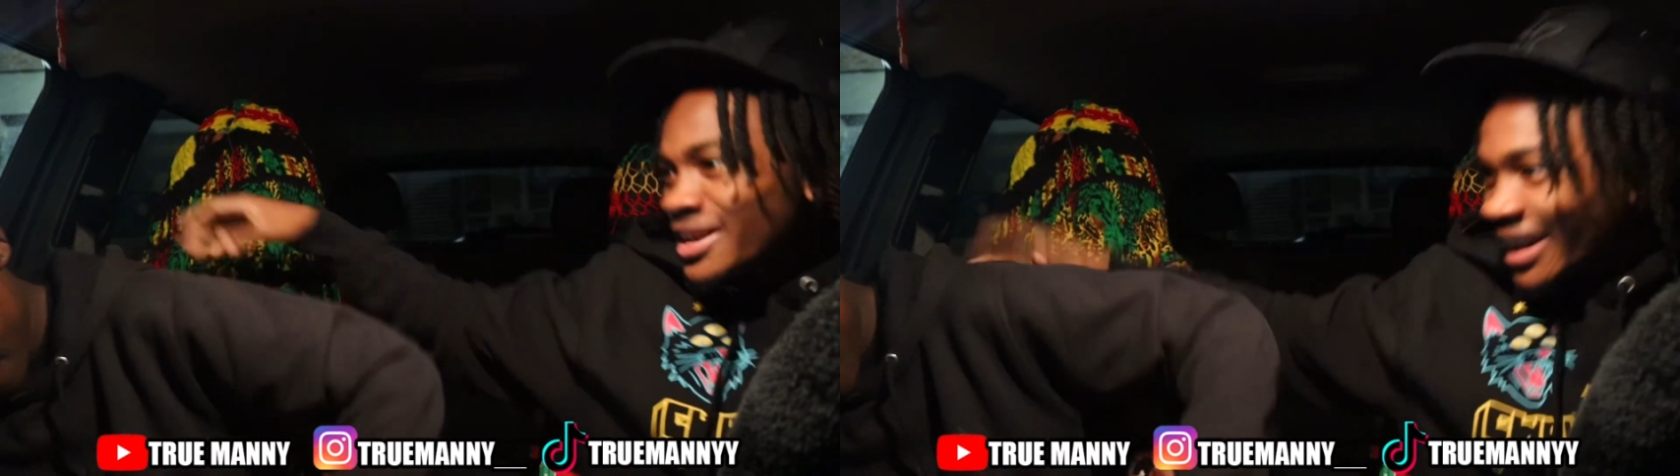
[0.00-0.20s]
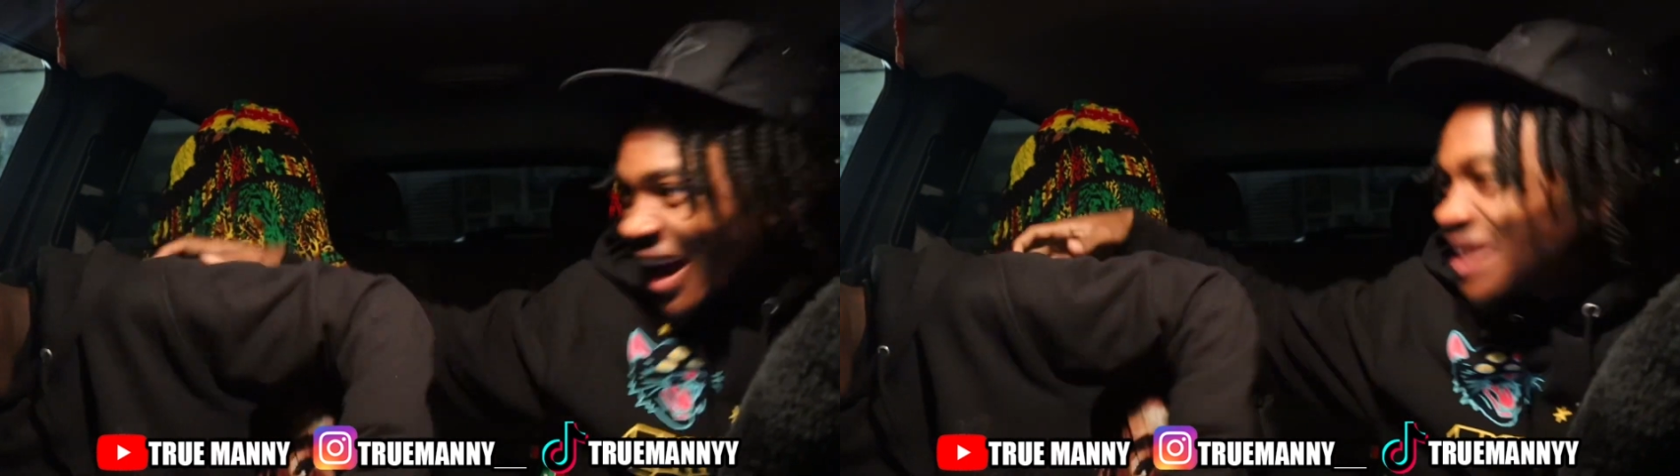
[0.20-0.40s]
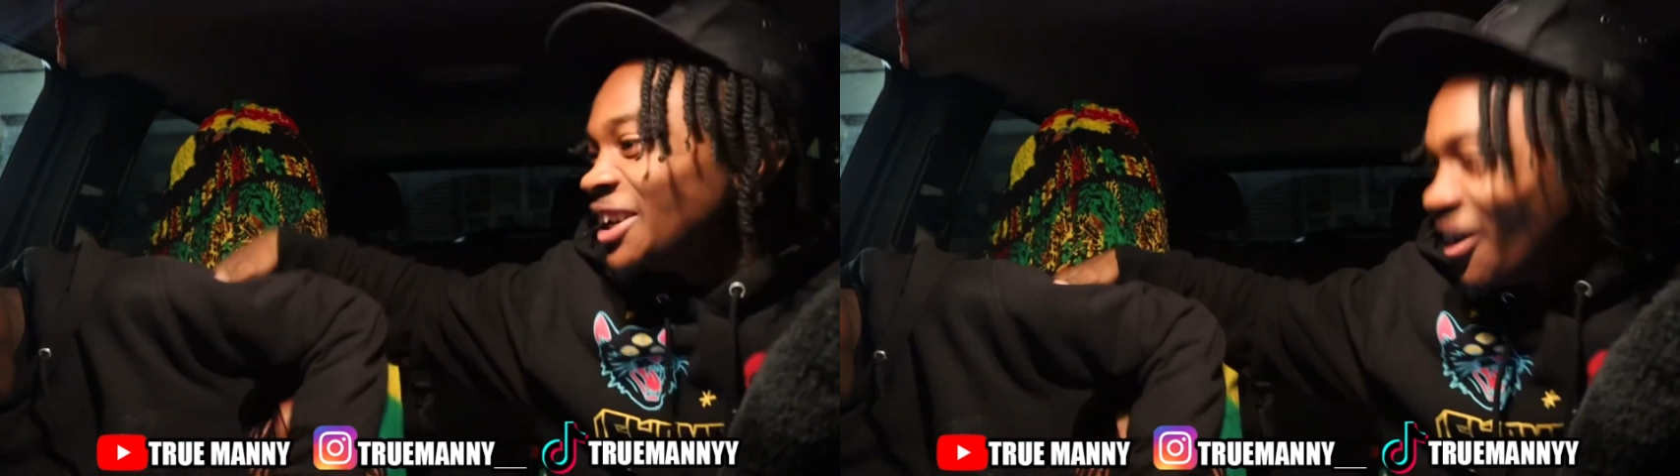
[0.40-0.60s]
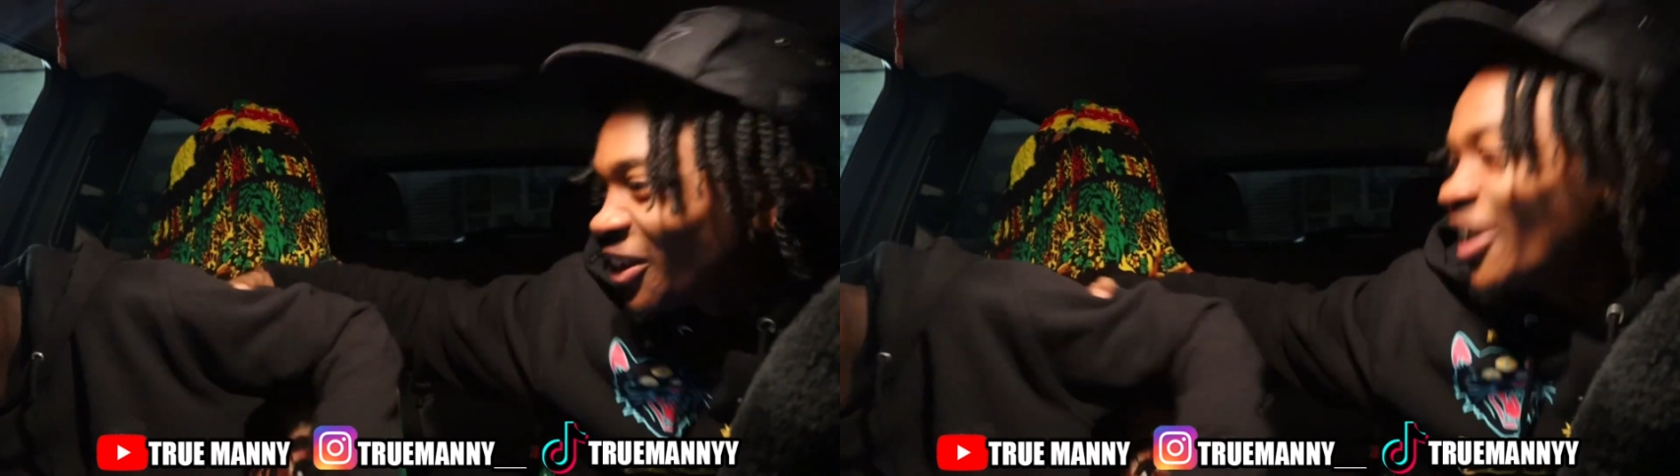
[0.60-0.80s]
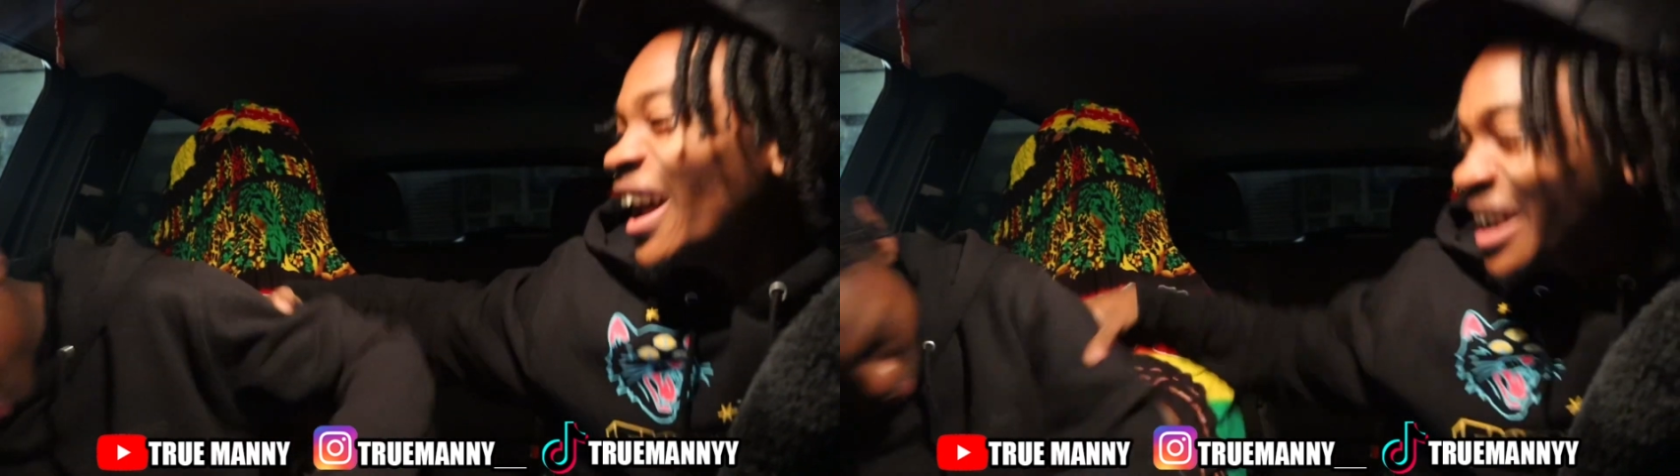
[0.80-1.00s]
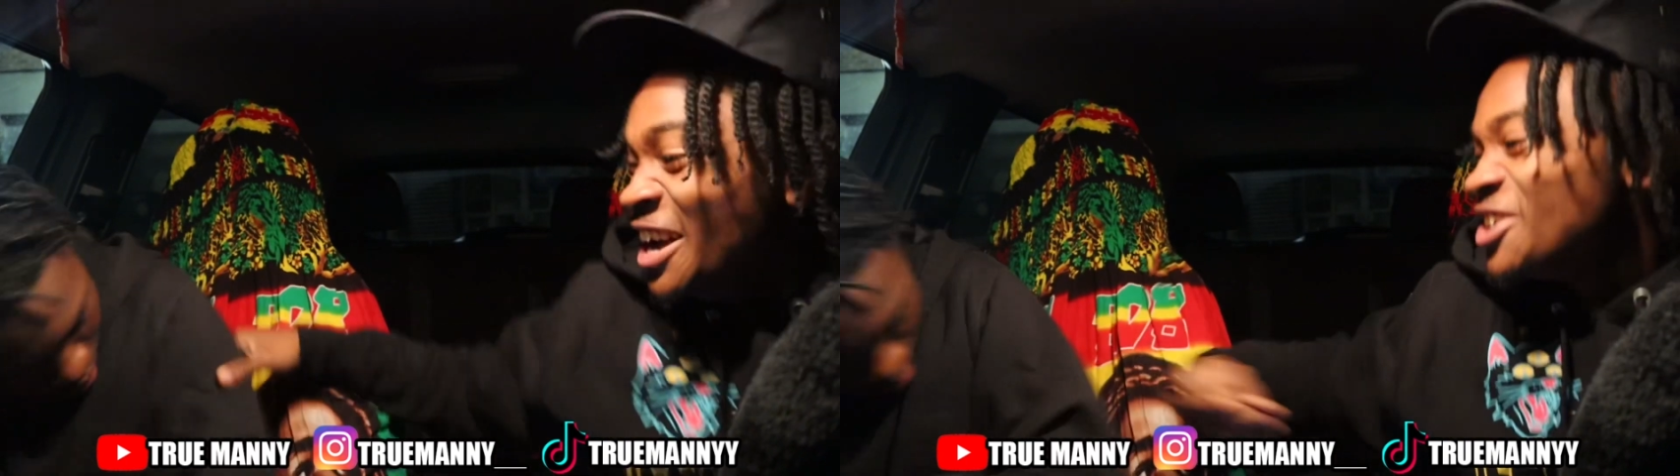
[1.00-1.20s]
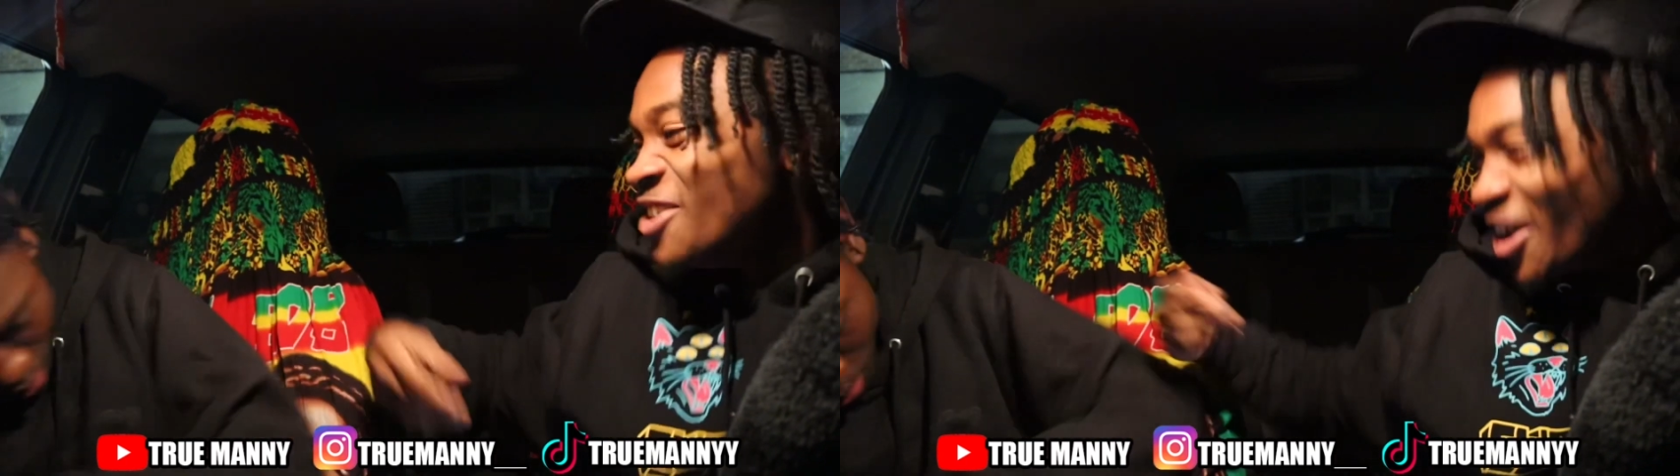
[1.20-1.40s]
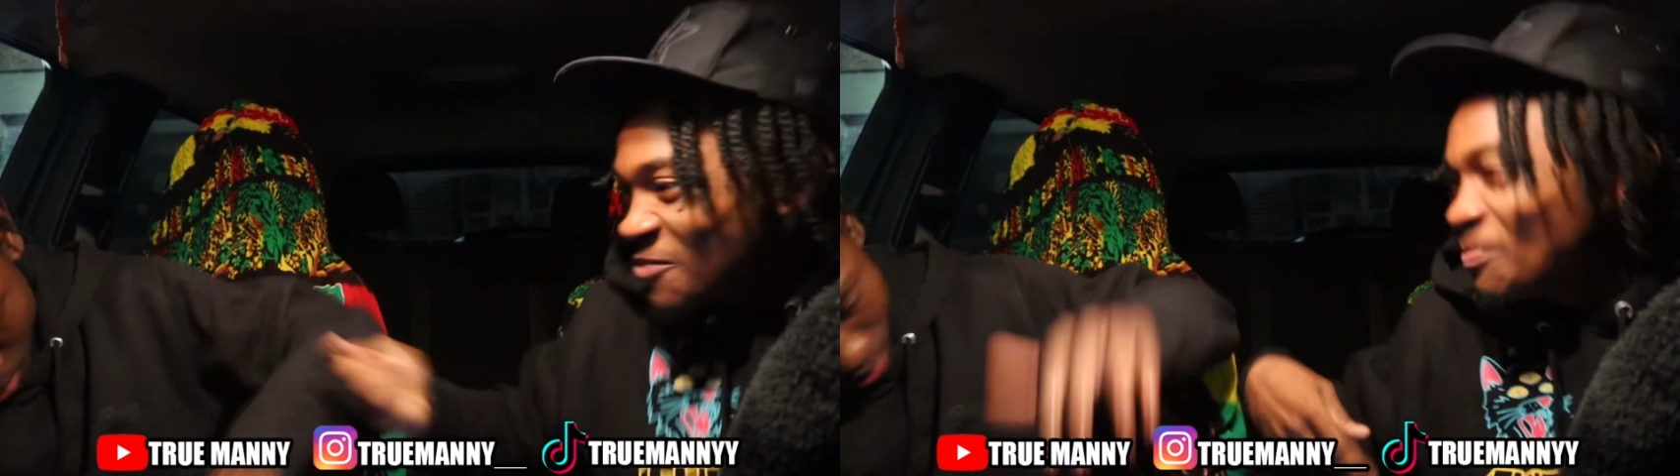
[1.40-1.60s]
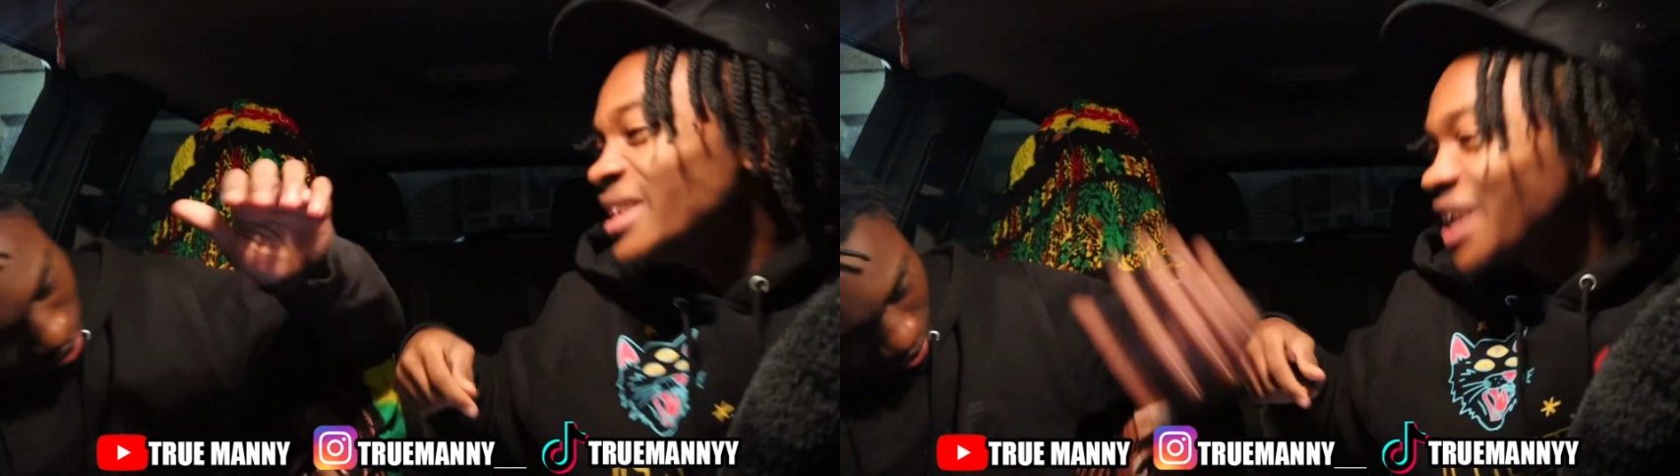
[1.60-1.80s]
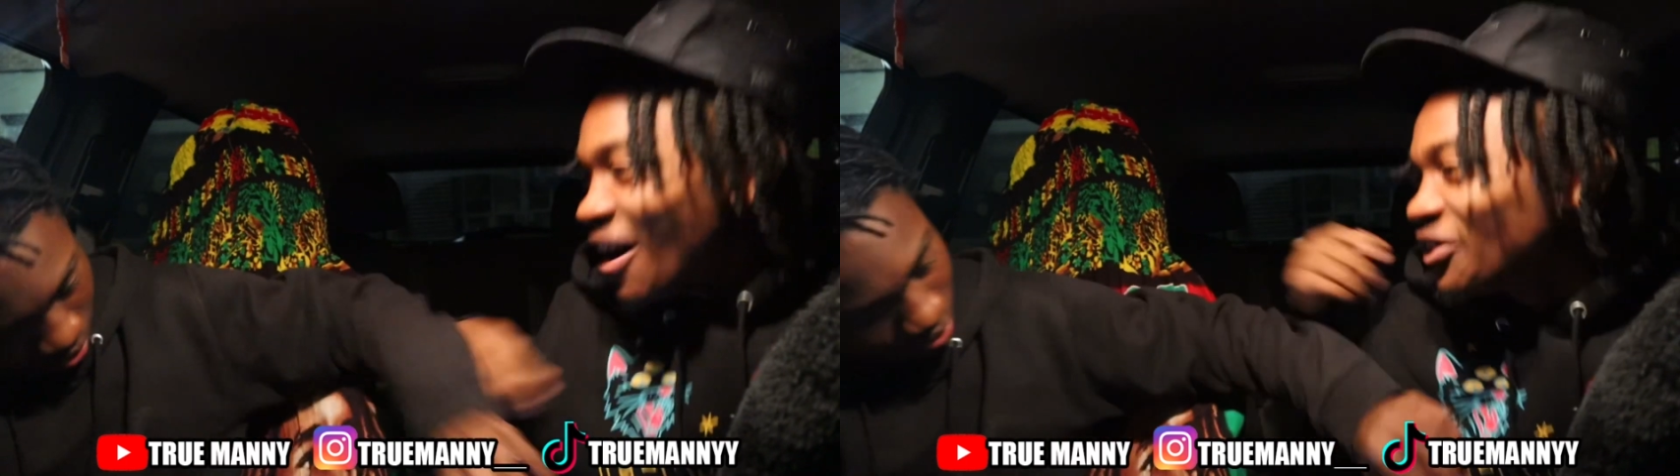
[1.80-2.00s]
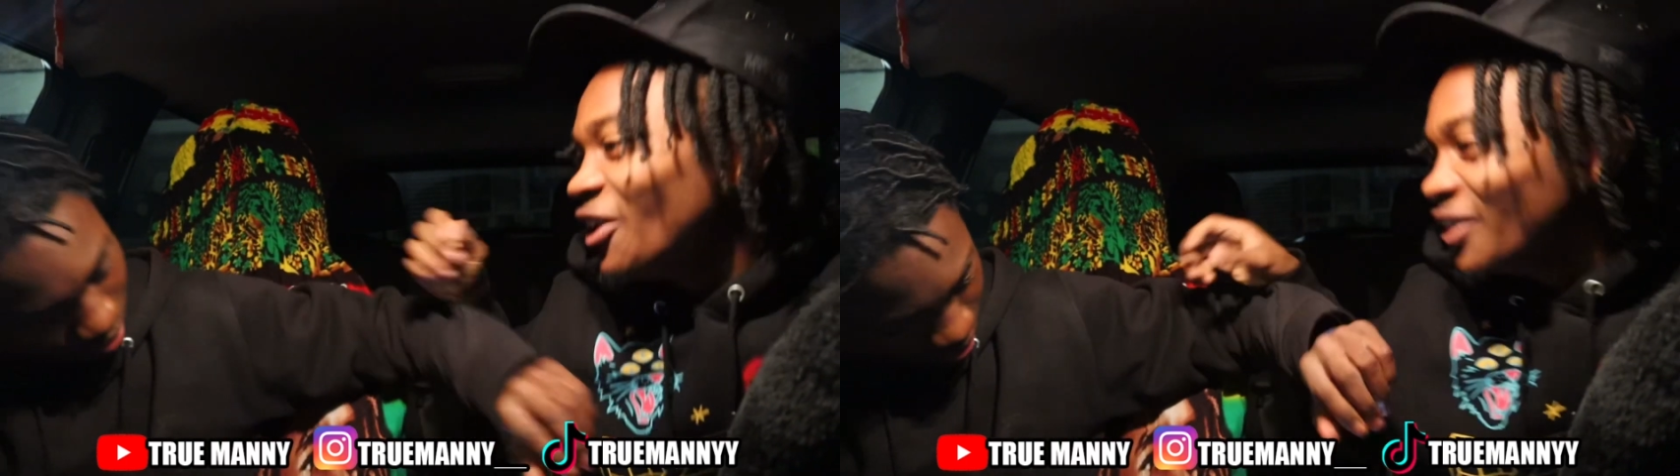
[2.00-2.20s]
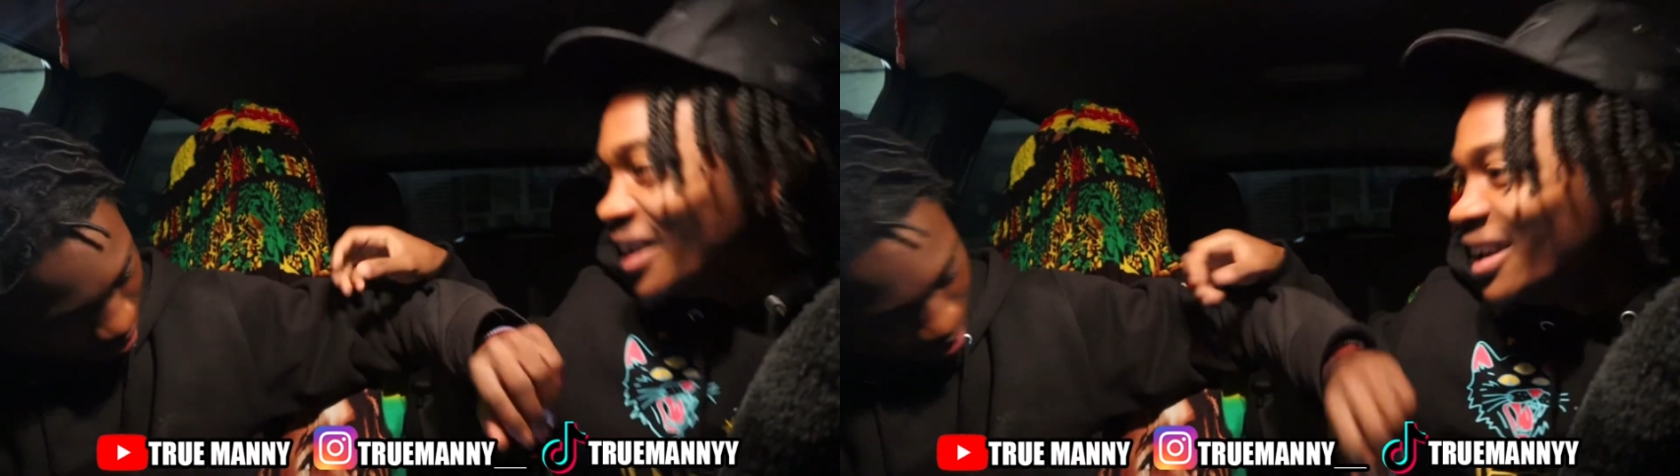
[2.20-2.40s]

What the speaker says: Gotta gas it up though. You know this beat's tough though.